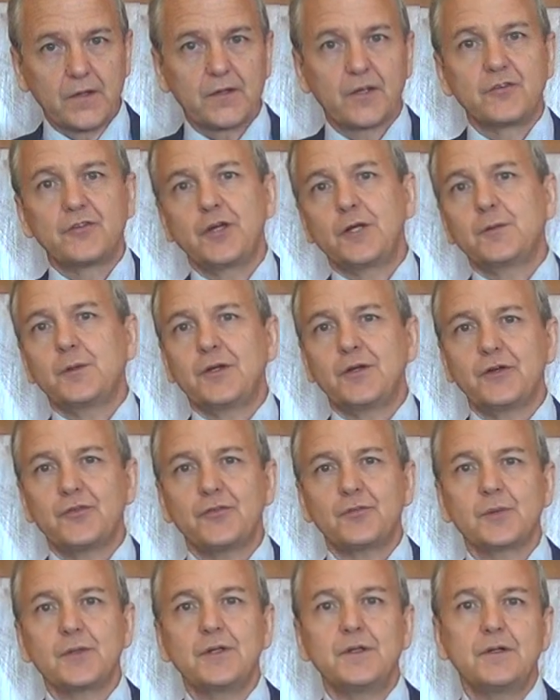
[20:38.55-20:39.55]
Continuing
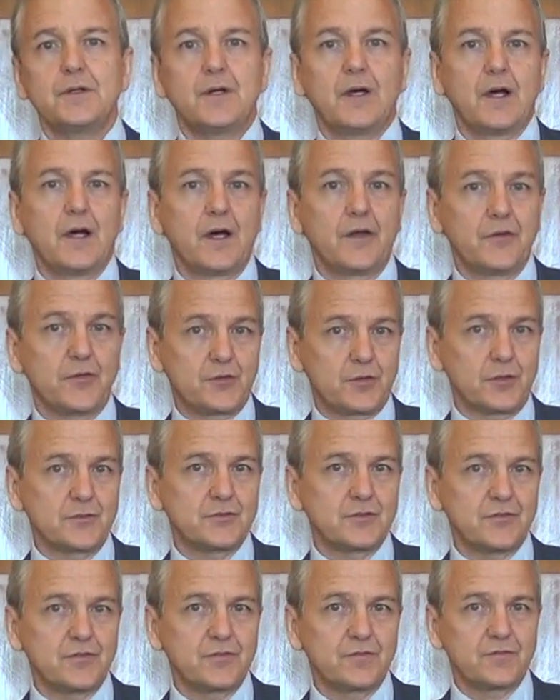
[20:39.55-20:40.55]
History of the
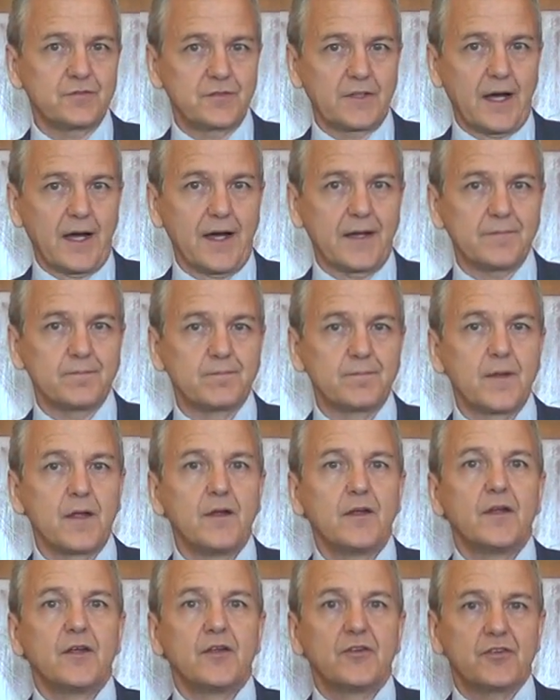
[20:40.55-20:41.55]
Church of God.